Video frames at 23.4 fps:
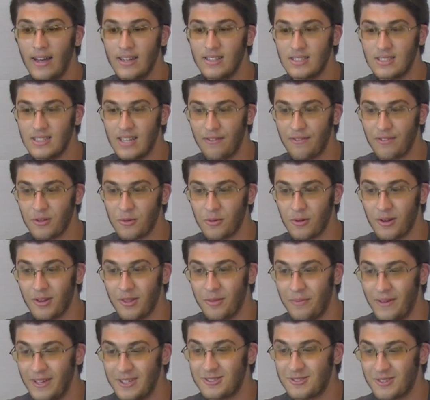definitely one of the
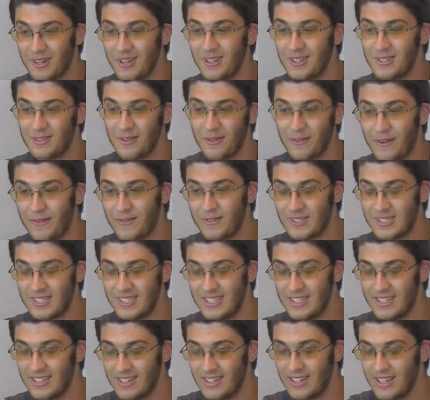best trailers I've ever seen.